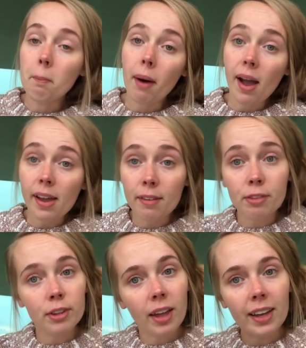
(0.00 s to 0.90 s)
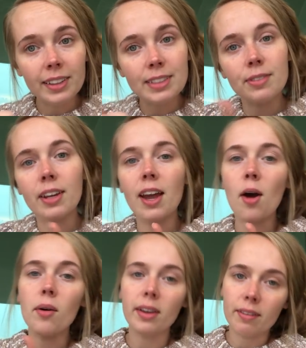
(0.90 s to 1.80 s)
But if you like this
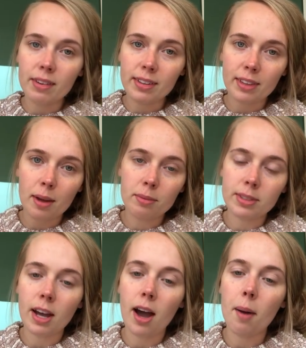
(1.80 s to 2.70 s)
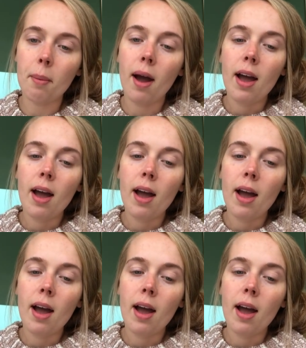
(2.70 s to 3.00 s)
video, give it a thumbs up.